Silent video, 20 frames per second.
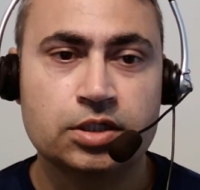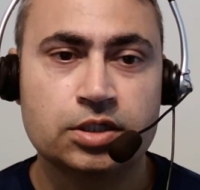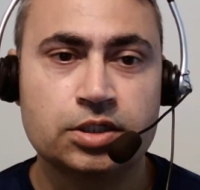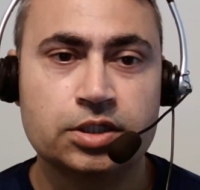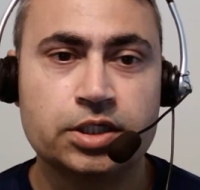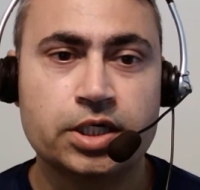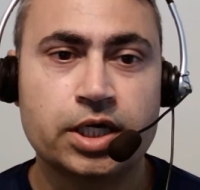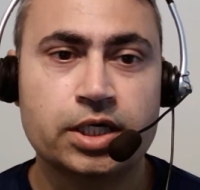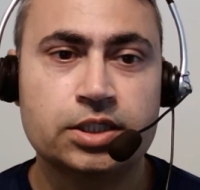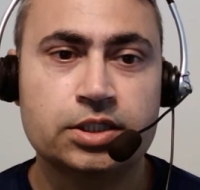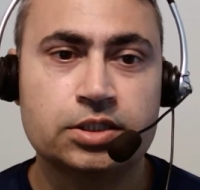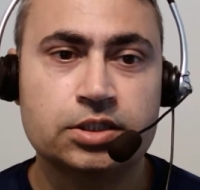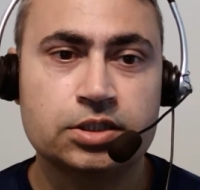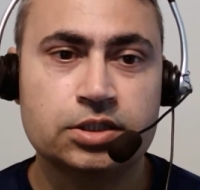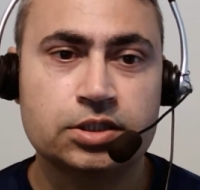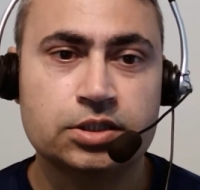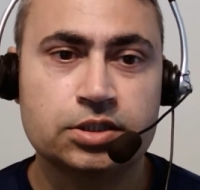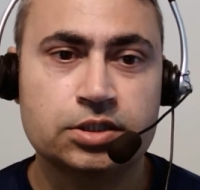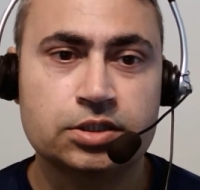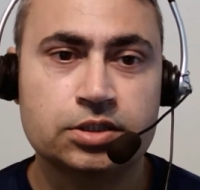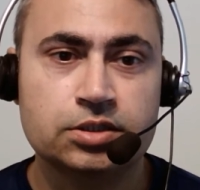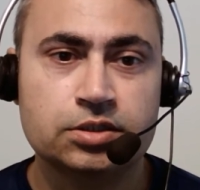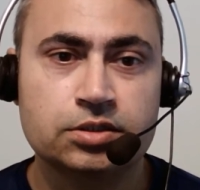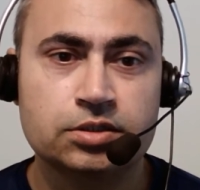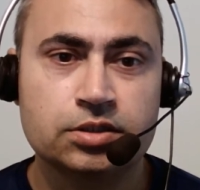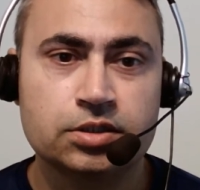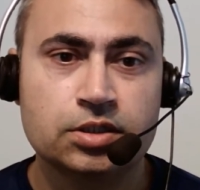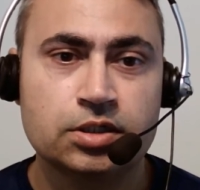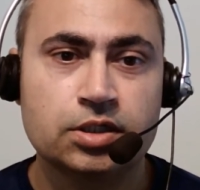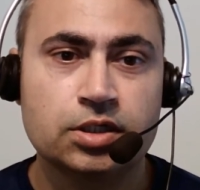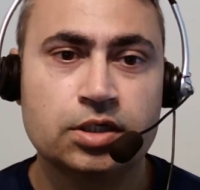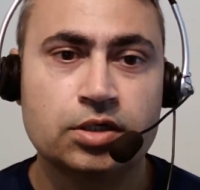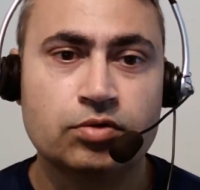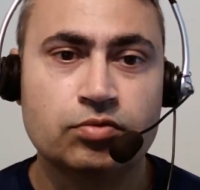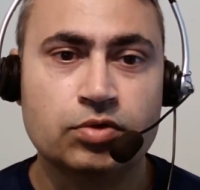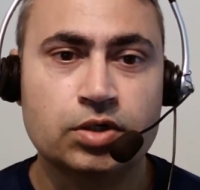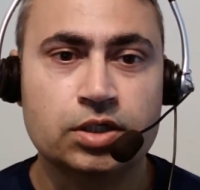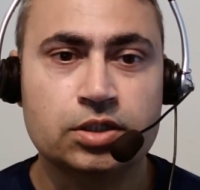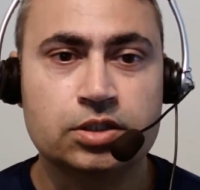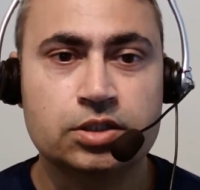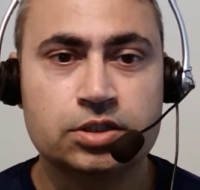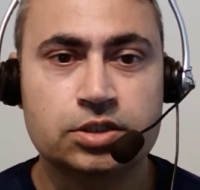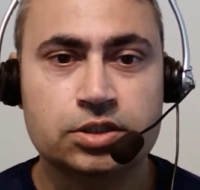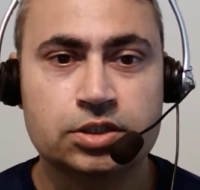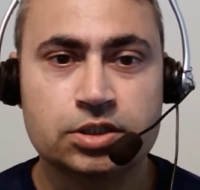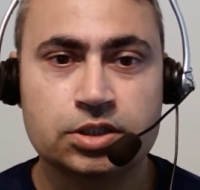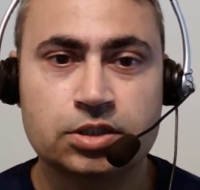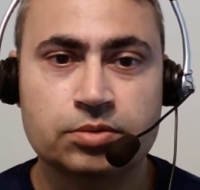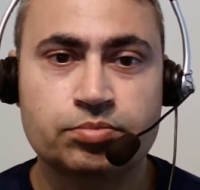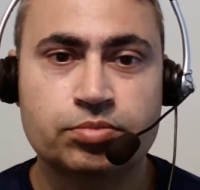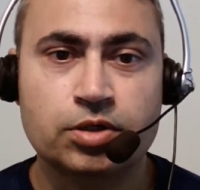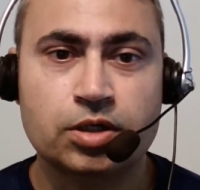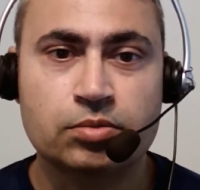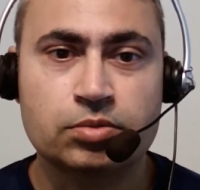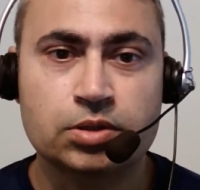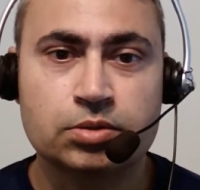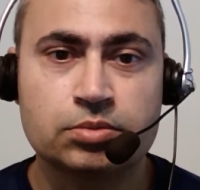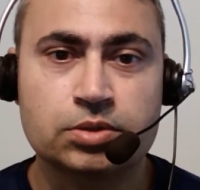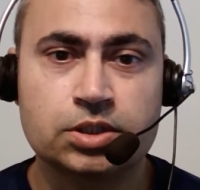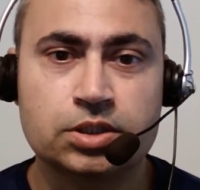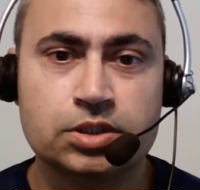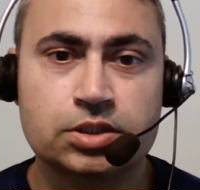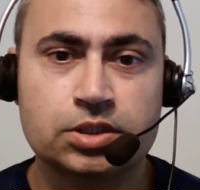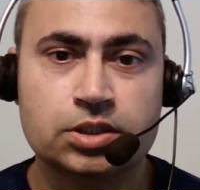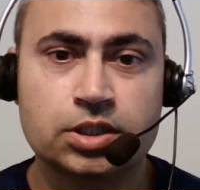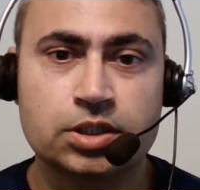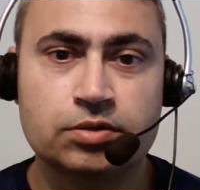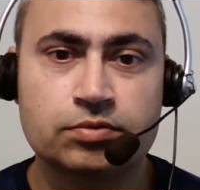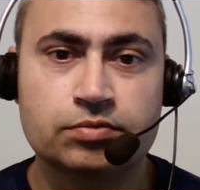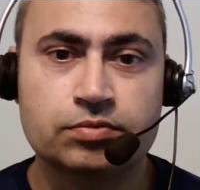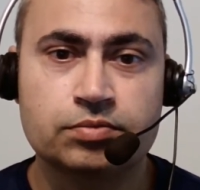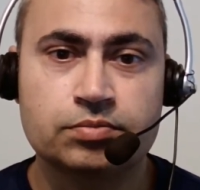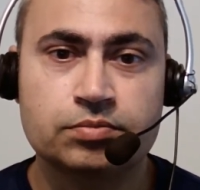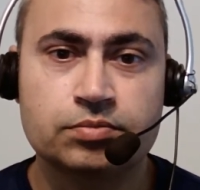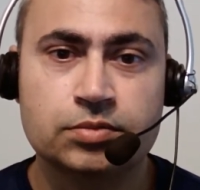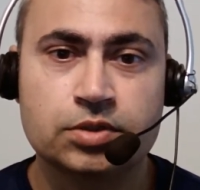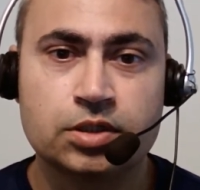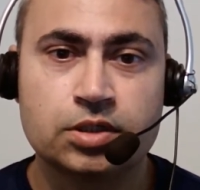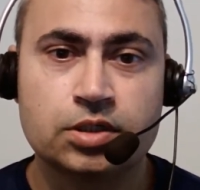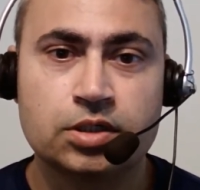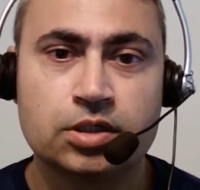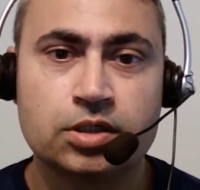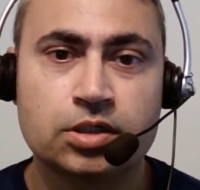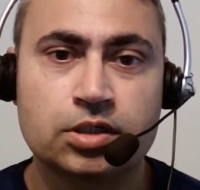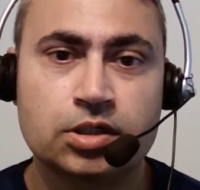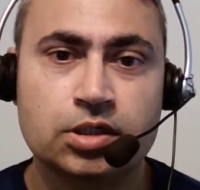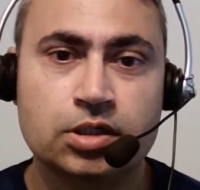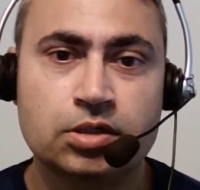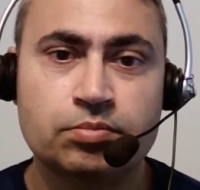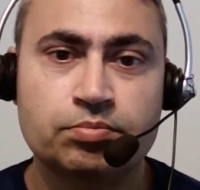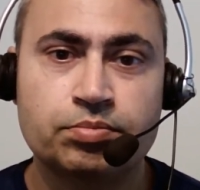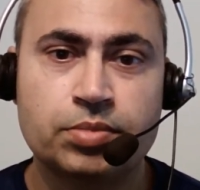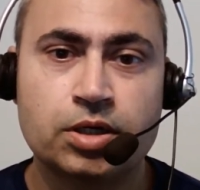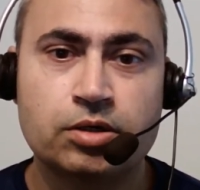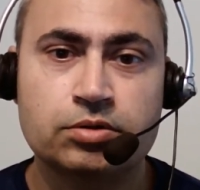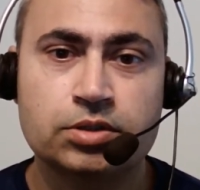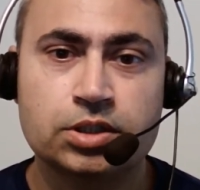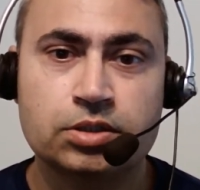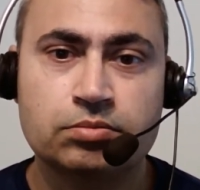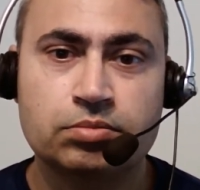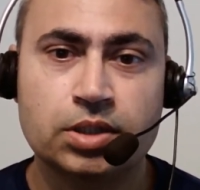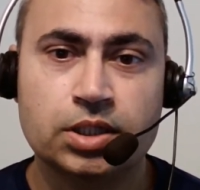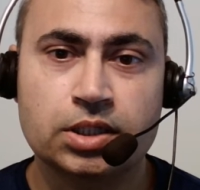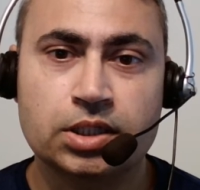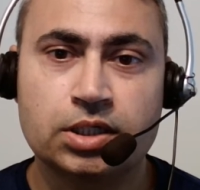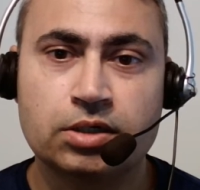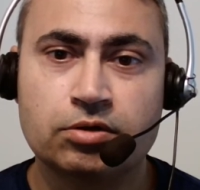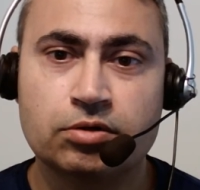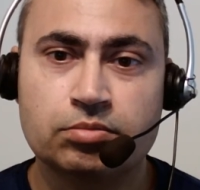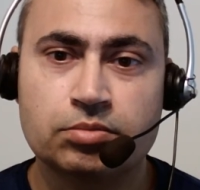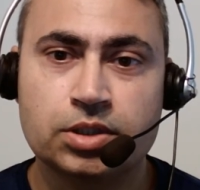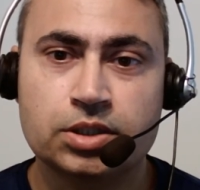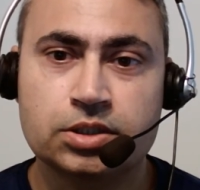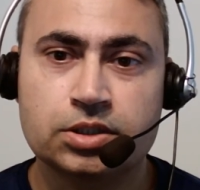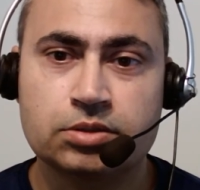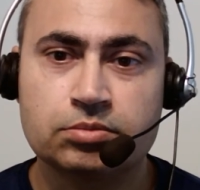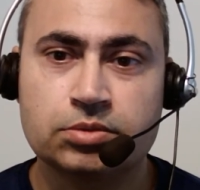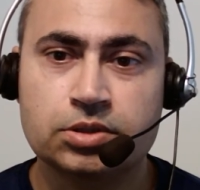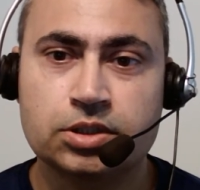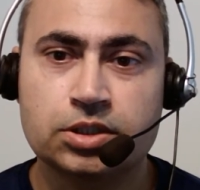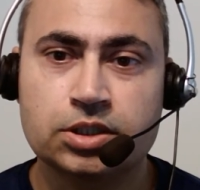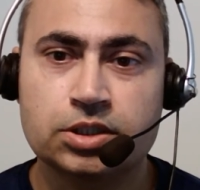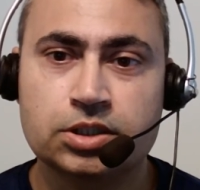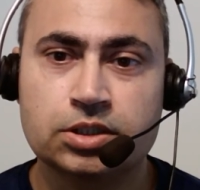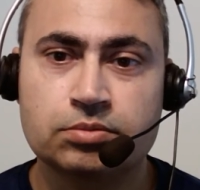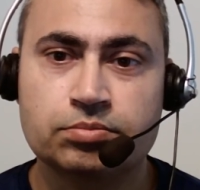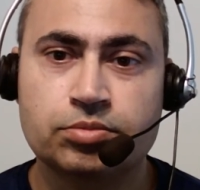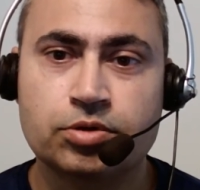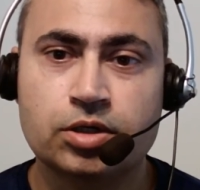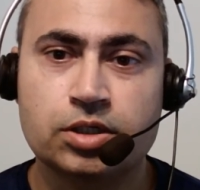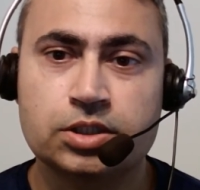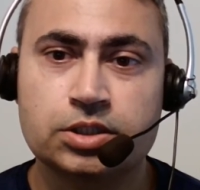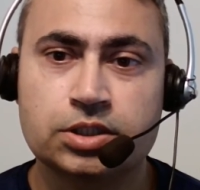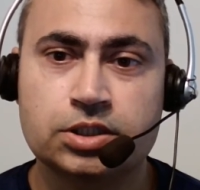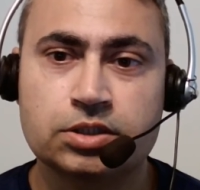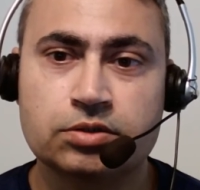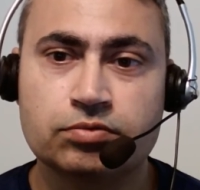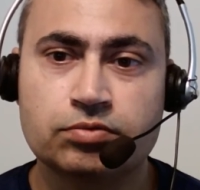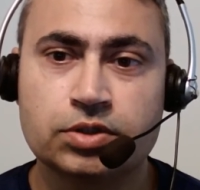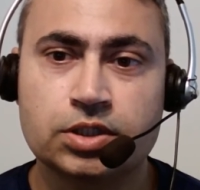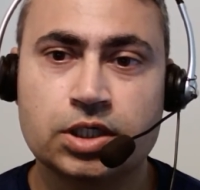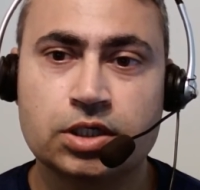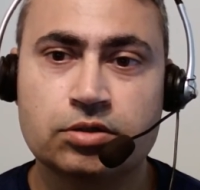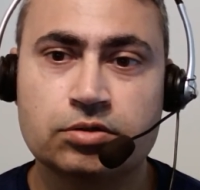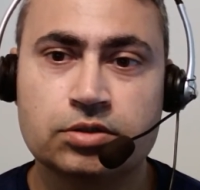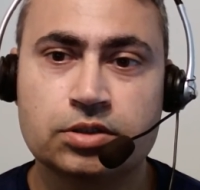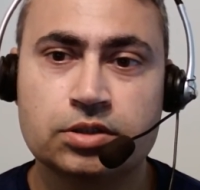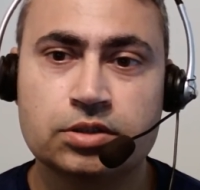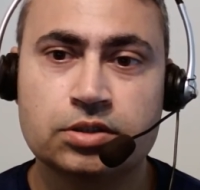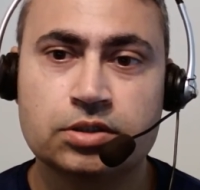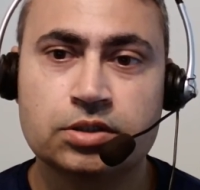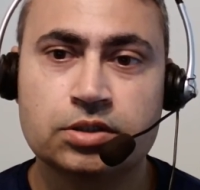Reality is, while this is a problem in itself, compounded by government's immigration policy without